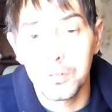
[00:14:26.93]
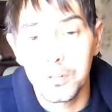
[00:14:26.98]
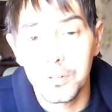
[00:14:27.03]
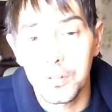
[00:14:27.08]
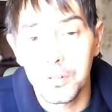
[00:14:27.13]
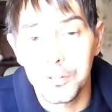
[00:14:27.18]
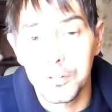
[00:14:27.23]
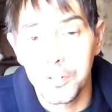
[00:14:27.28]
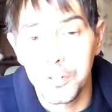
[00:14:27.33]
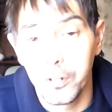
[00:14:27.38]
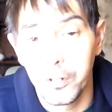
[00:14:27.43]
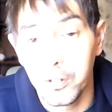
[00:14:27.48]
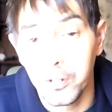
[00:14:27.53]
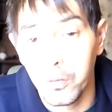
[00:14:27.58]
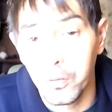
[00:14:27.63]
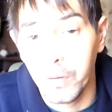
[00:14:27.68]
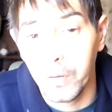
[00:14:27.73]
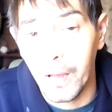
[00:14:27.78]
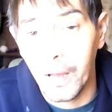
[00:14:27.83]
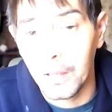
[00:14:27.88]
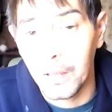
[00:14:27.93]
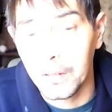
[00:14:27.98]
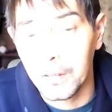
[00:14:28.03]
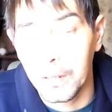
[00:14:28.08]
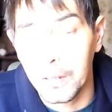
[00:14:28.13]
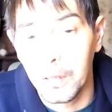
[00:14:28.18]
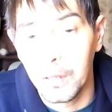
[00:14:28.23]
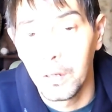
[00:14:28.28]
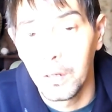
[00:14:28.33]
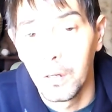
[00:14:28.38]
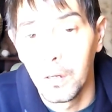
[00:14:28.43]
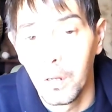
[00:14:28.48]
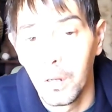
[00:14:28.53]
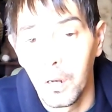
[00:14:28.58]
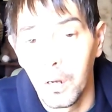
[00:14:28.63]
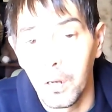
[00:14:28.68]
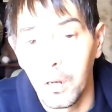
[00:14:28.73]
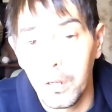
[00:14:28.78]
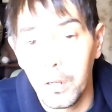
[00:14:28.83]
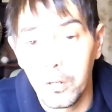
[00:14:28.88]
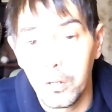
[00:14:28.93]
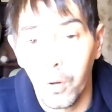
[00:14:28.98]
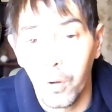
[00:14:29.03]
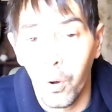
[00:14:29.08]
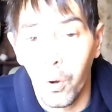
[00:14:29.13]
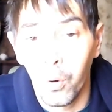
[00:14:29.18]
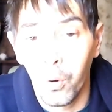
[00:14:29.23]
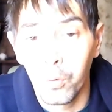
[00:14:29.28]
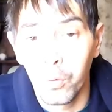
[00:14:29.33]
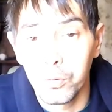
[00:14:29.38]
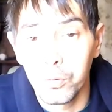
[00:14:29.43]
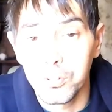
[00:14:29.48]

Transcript: discern your reality and your own.